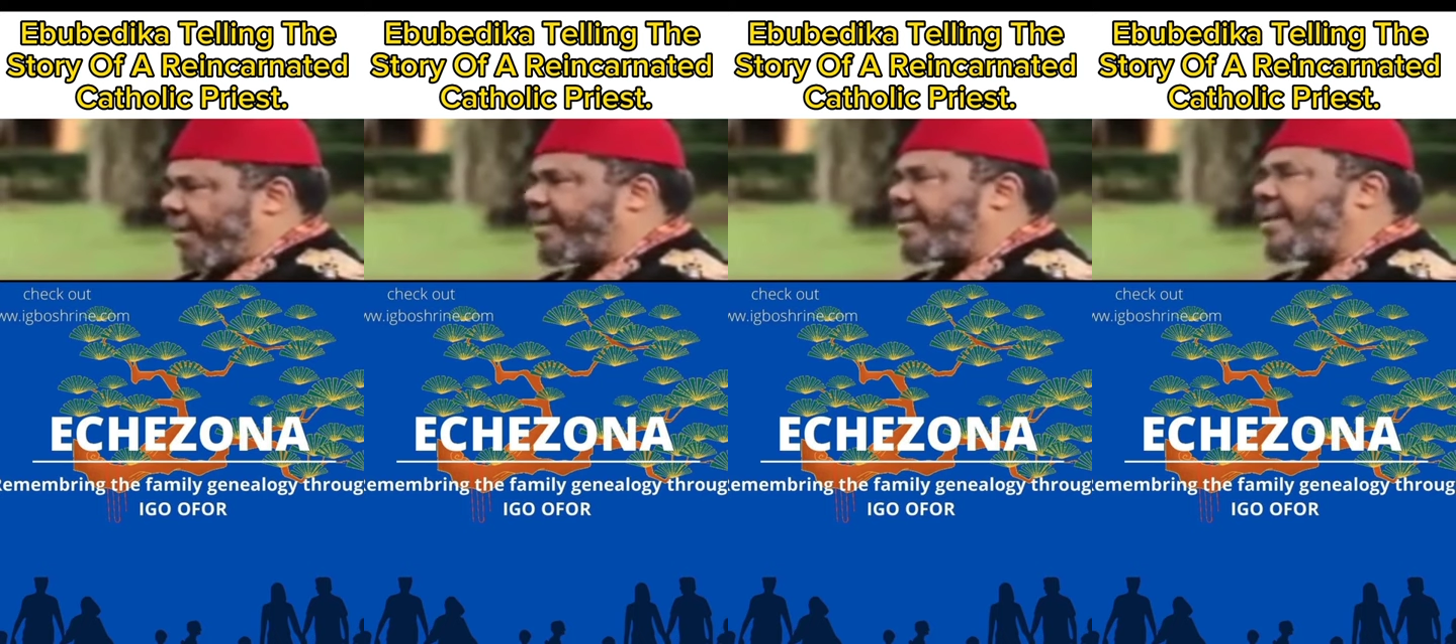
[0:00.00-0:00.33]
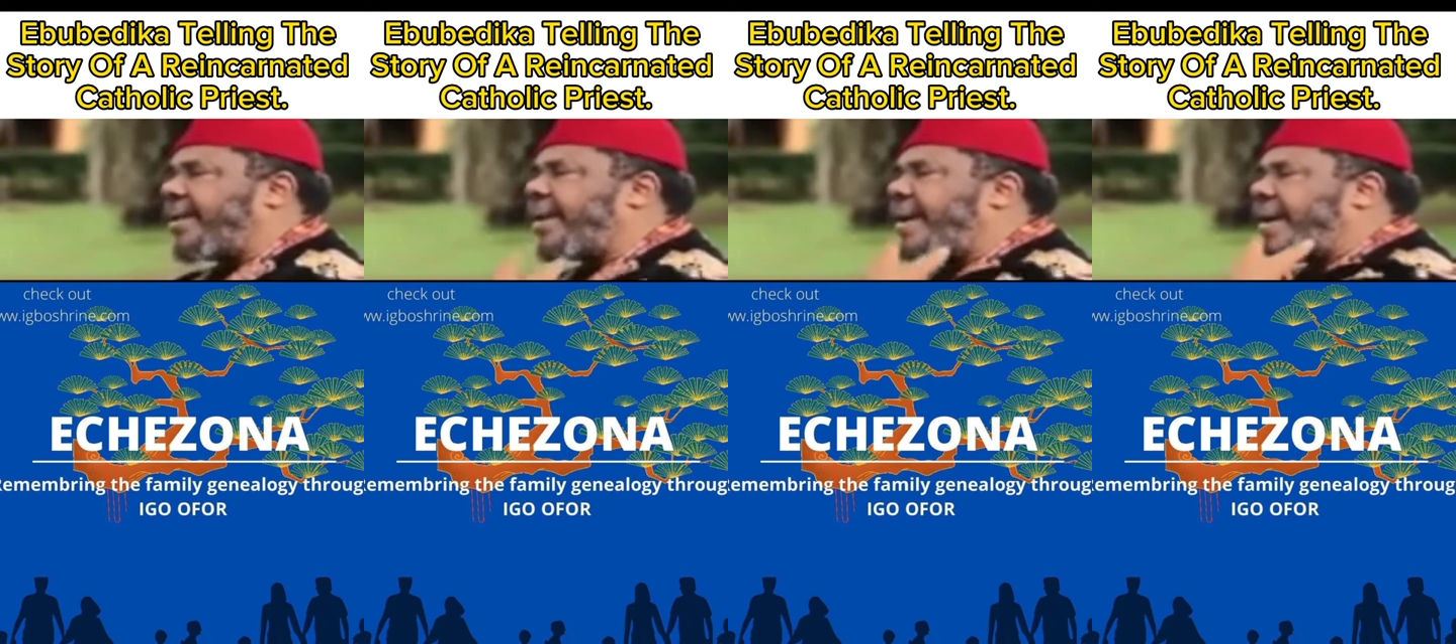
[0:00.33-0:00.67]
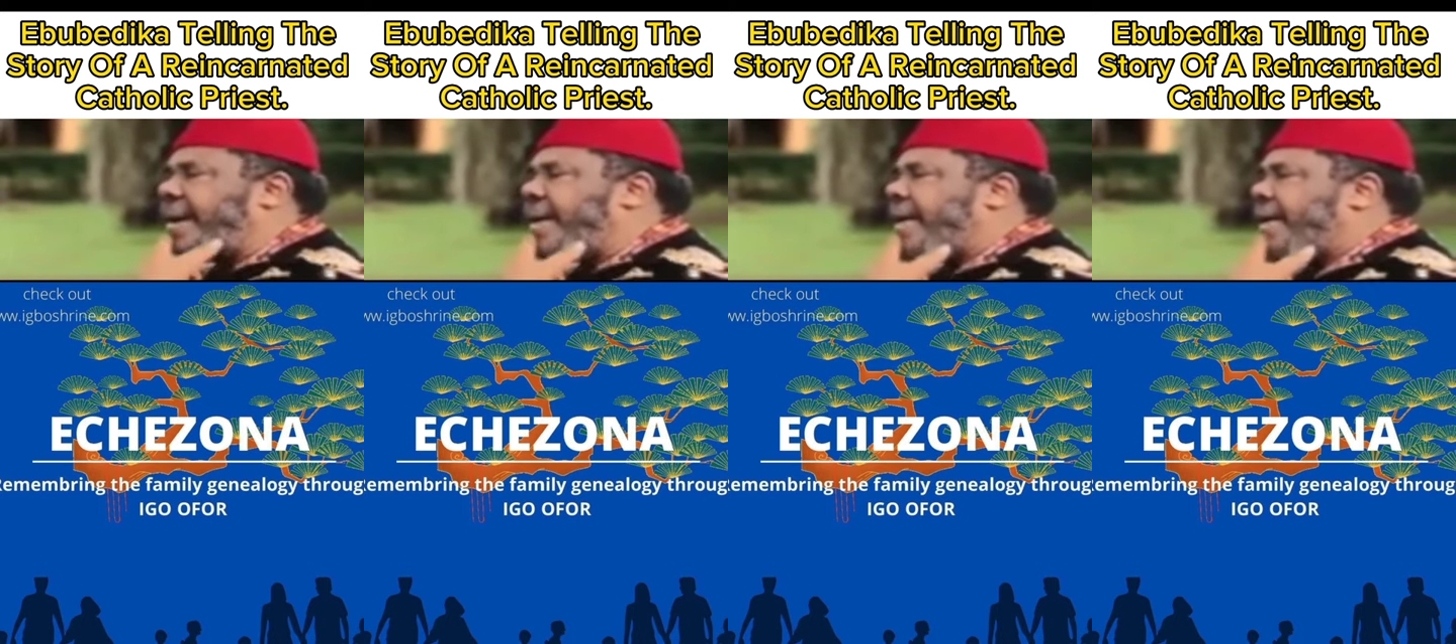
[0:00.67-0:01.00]
hand.
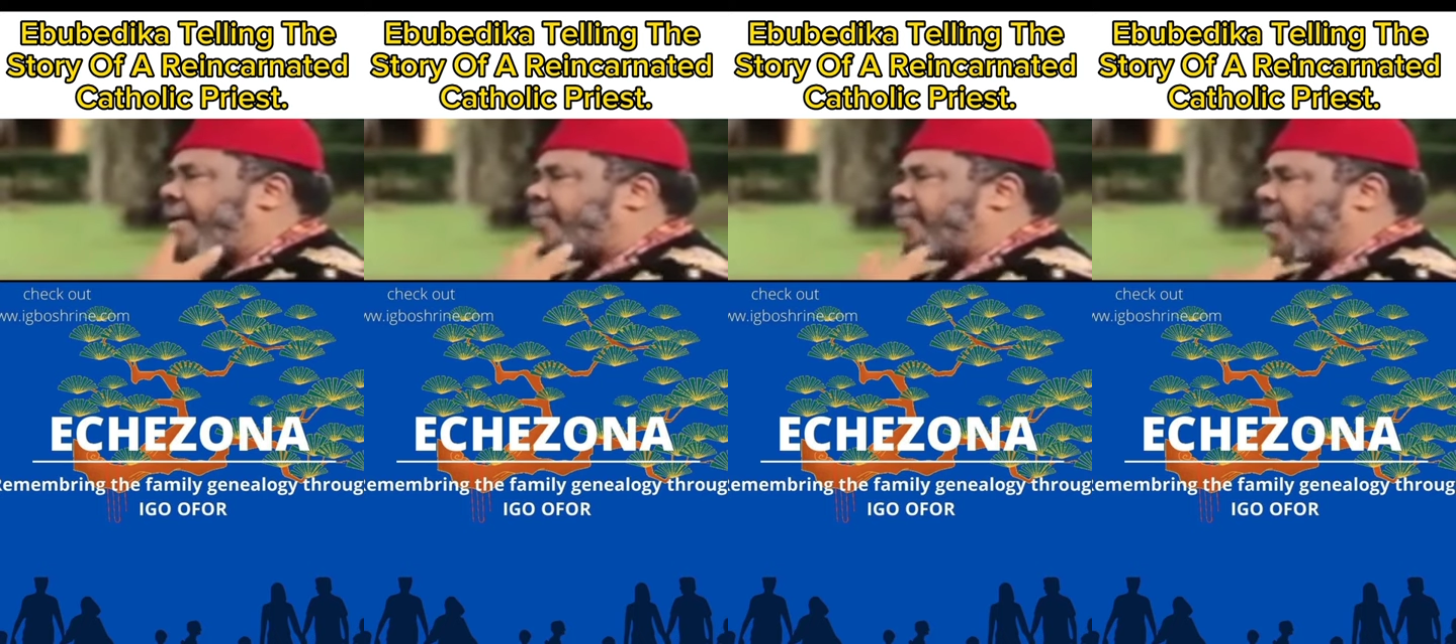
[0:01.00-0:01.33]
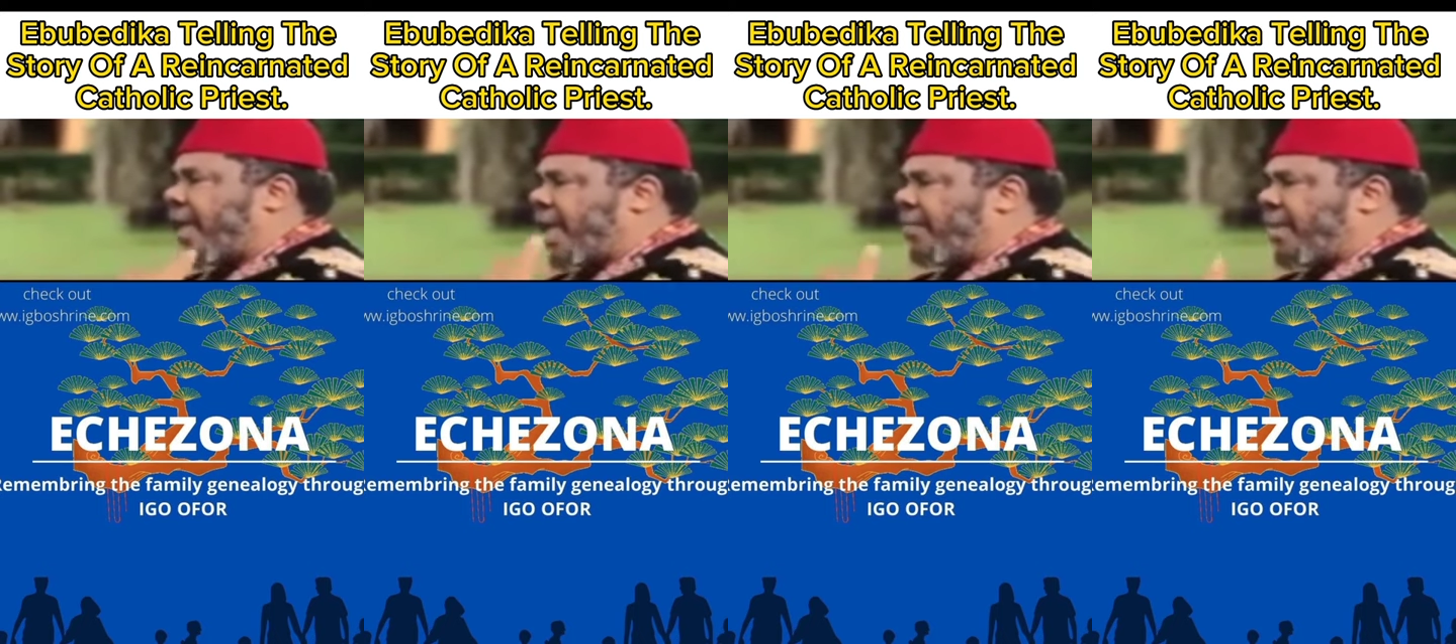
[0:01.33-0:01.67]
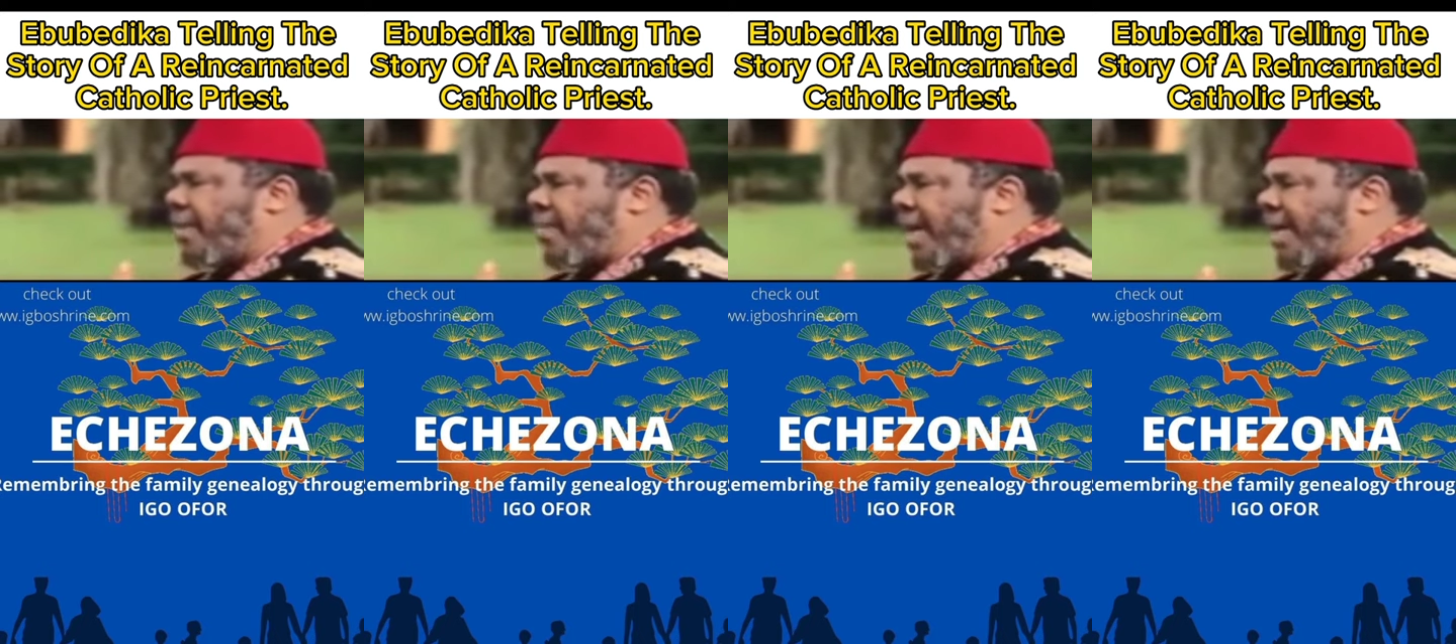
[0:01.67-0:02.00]

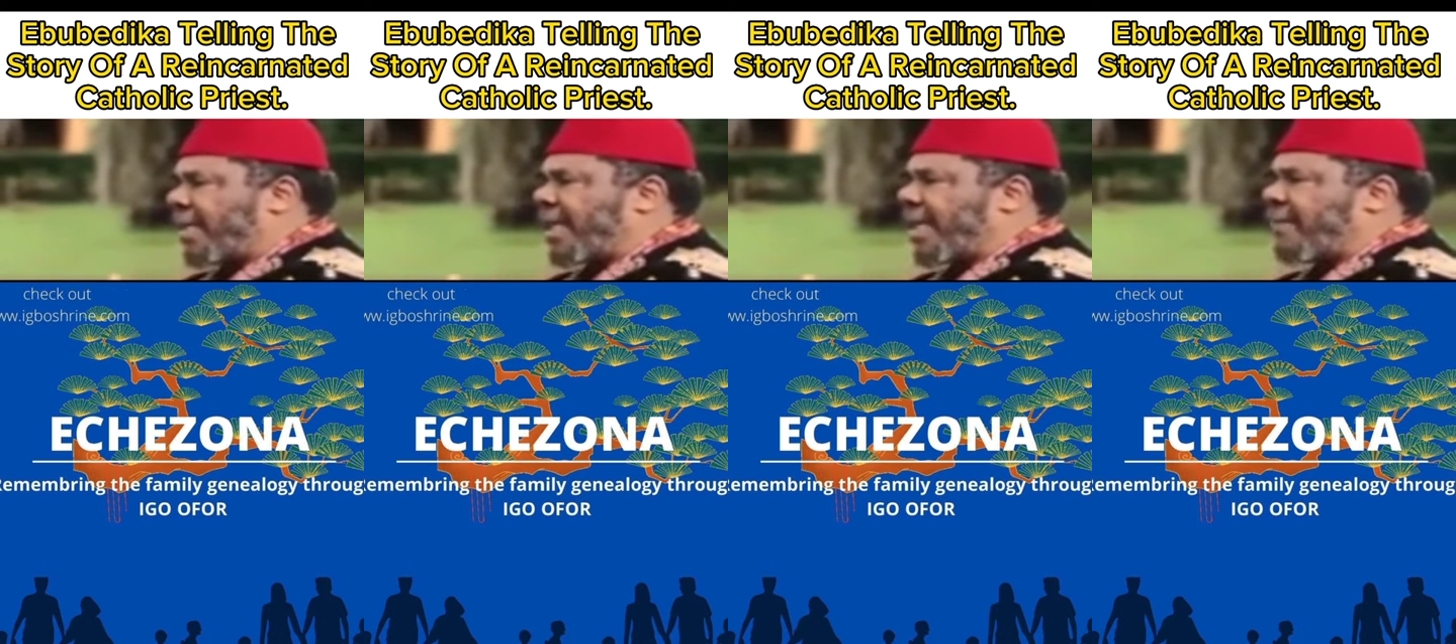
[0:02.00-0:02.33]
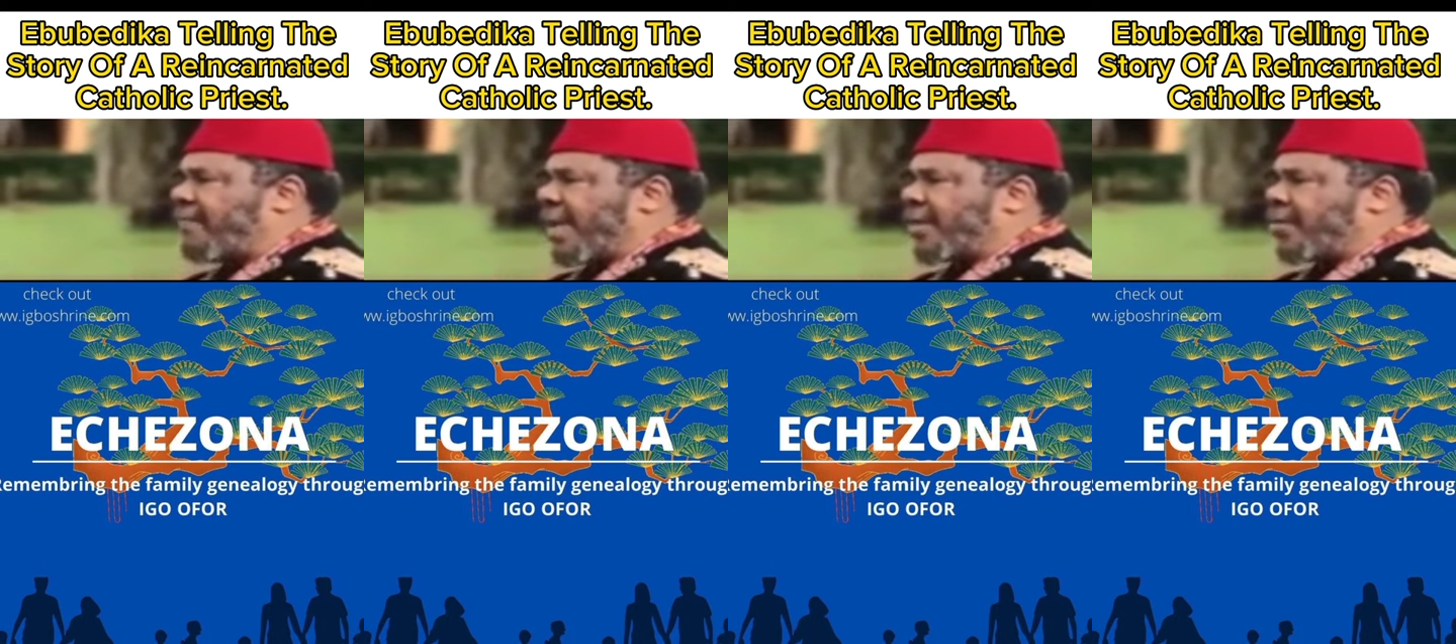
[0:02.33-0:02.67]
I remember asking